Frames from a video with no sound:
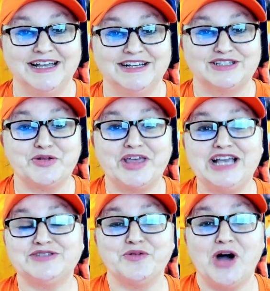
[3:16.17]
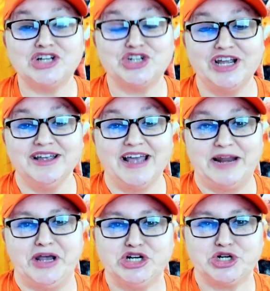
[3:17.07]
So thanks for watching
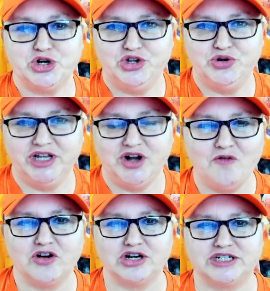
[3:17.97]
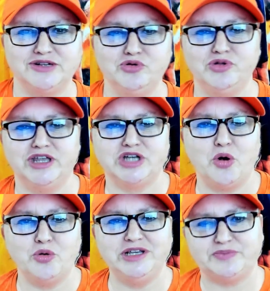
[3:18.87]
and make sure you get over to the
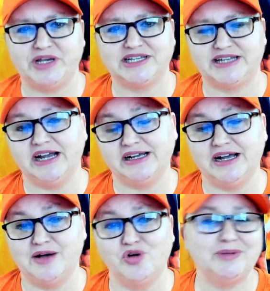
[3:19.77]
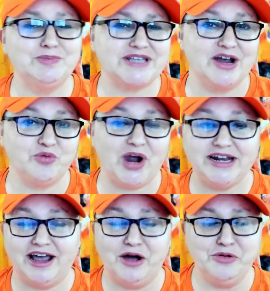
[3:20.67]
TonysPicks.com website right
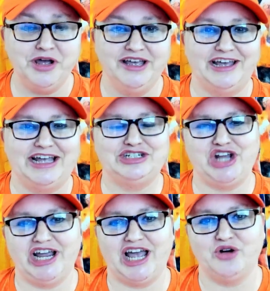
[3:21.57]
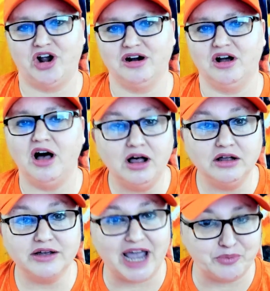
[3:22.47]
now and check out our
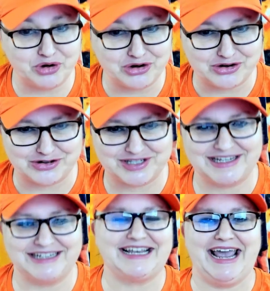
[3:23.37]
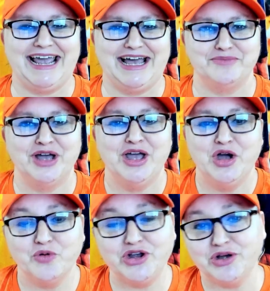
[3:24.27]
All Cappers tab
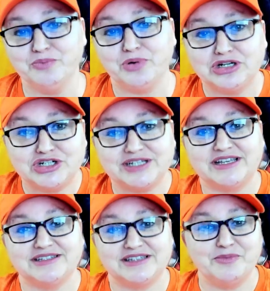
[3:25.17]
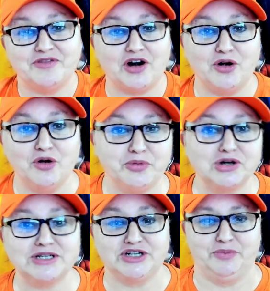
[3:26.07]
where you can purchase some of our own
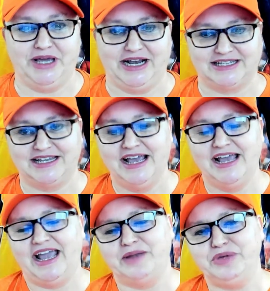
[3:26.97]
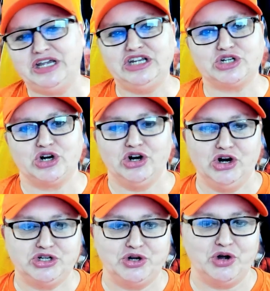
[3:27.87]
personal picks. And be
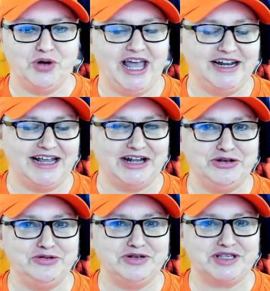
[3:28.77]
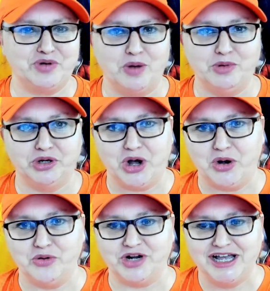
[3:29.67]
sure to go ahead and use the promo
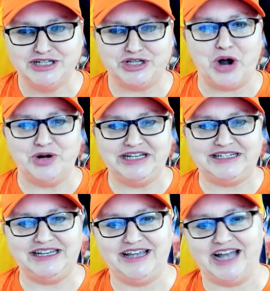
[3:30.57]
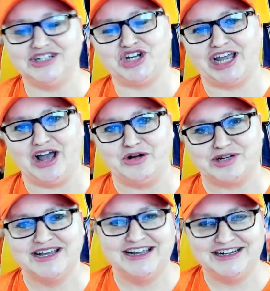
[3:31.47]
code TonyT at
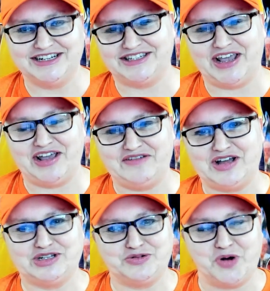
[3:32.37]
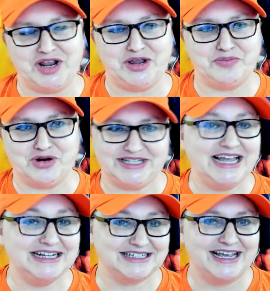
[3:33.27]
checkout to save
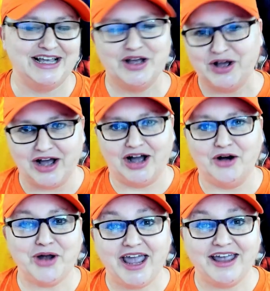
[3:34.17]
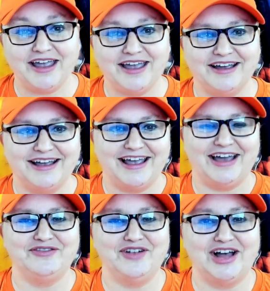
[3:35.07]
20%. Okay,
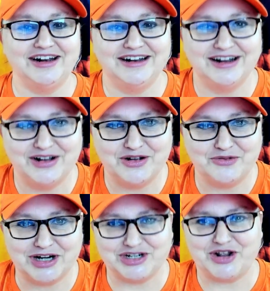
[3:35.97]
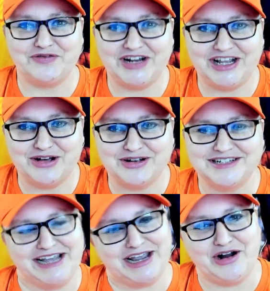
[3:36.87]
have fun. Watch another video.
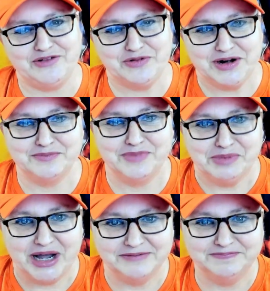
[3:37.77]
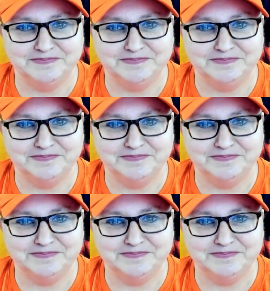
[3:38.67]
Take care, everyone. Bye-bye.